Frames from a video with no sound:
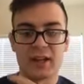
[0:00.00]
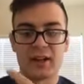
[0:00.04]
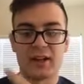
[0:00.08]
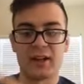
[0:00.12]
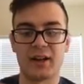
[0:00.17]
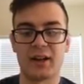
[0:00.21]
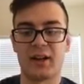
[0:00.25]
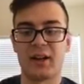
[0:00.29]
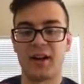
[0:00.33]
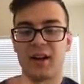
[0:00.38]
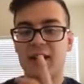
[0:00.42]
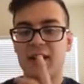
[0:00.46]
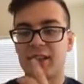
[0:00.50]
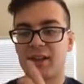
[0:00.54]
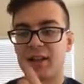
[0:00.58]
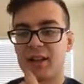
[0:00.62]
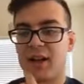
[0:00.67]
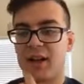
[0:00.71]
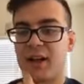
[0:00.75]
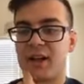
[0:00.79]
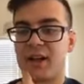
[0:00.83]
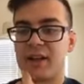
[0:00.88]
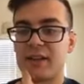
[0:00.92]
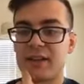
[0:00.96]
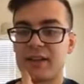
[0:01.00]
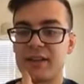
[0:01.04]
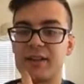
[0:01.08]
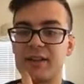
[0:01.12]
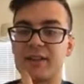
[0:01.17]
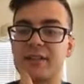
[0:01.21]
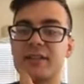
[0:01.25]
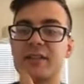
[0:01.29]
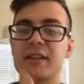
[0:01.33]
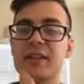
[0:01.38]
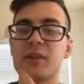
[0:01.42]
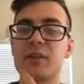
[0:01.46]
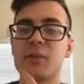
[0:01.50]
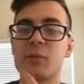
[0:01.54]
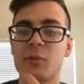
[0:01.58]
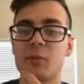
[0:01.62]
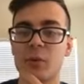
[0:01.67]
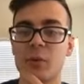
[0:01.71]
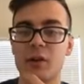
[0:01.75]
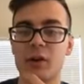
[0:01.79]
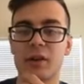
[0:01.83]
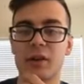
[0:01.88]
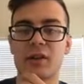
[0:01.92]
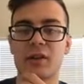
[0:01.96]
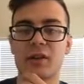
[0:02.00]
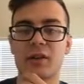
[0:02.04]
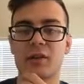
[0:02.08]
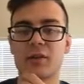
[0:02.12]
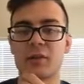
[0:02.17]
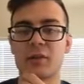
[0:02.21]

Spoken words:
I lied. It did work